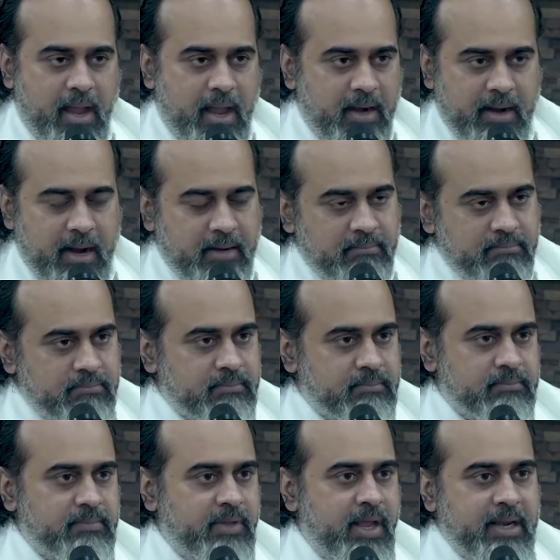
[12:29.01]
and
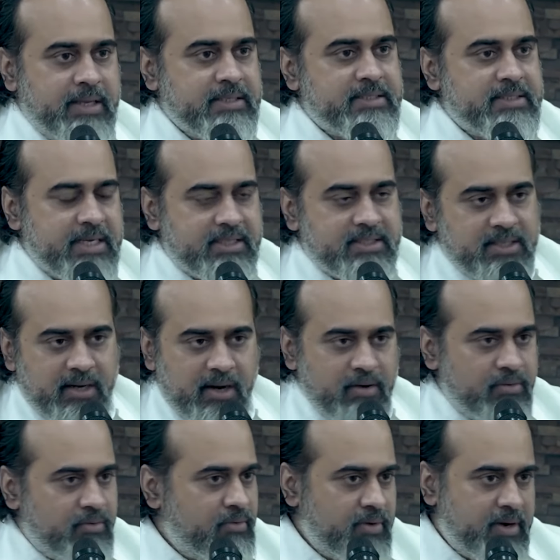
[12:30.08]
there are insects
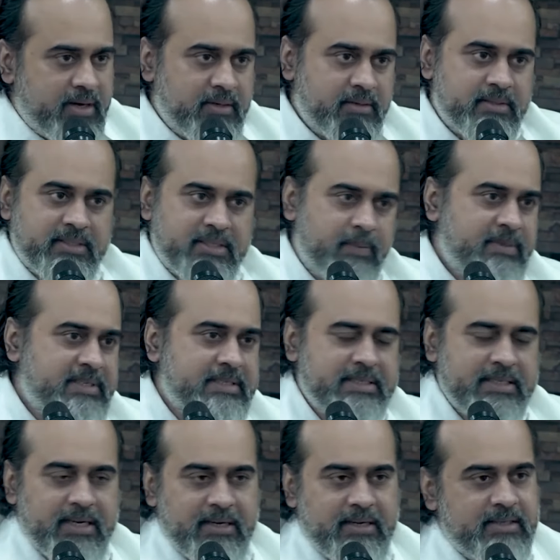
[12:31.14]
around, and some
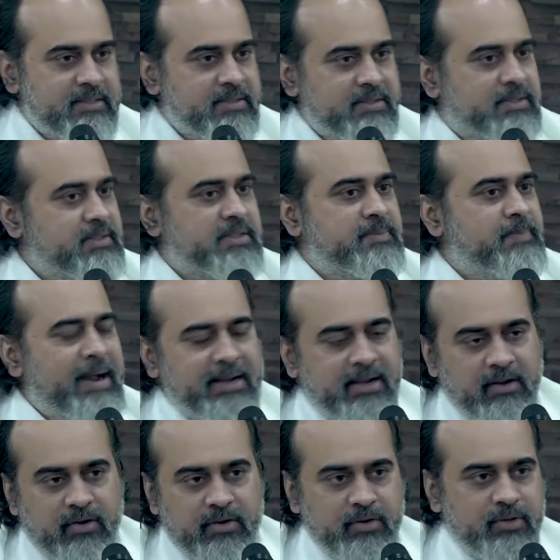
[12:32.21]
insect is
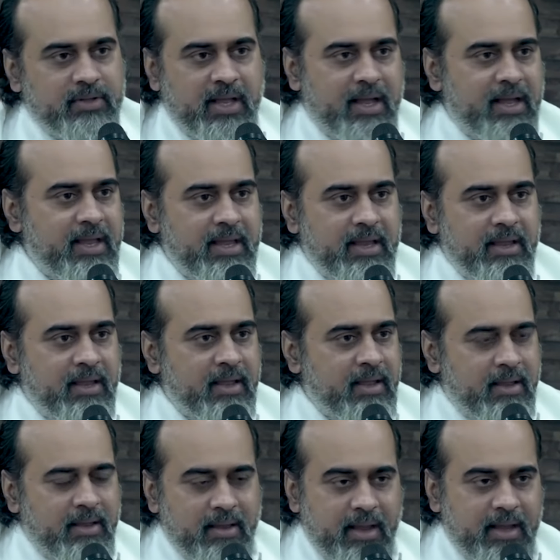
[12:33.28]
biting on your thigh,
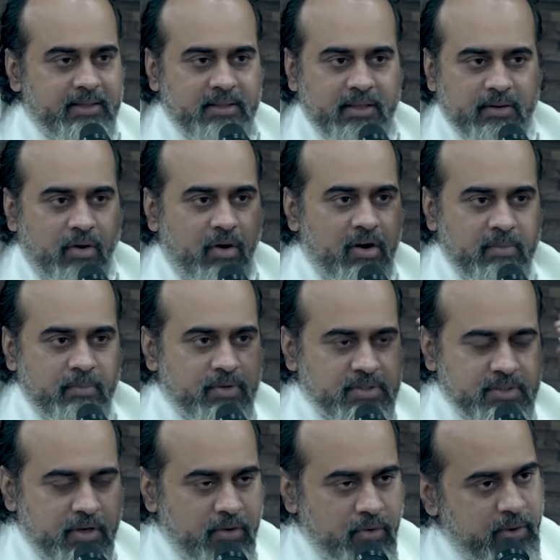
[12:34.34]
and the odd
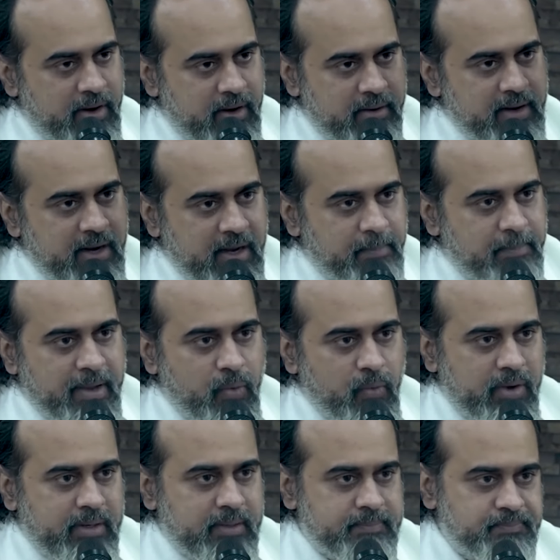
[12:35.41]
mosquito, and a really big
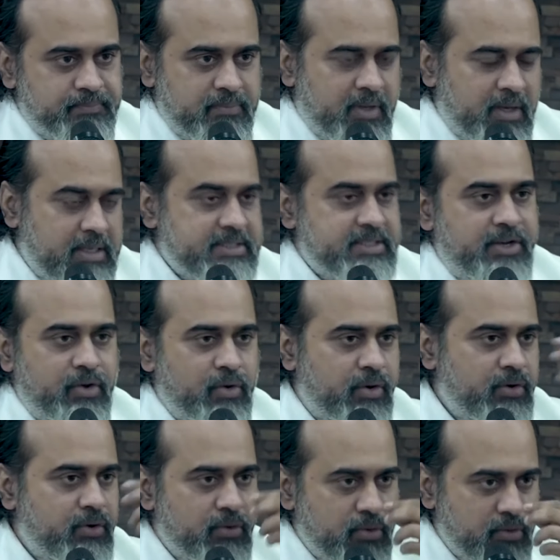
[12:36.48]
one, is sitting
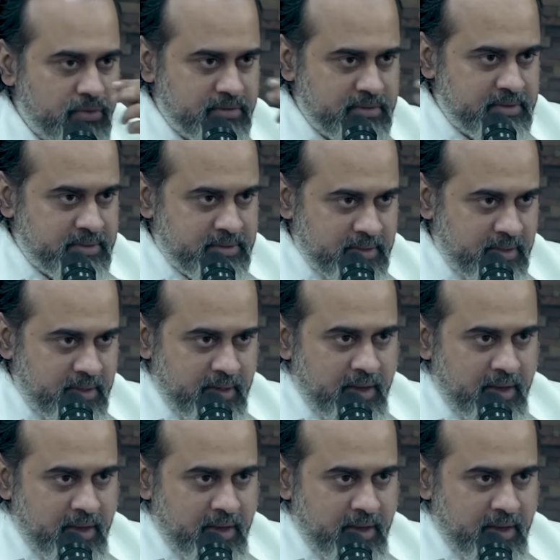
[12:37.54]
on your nose,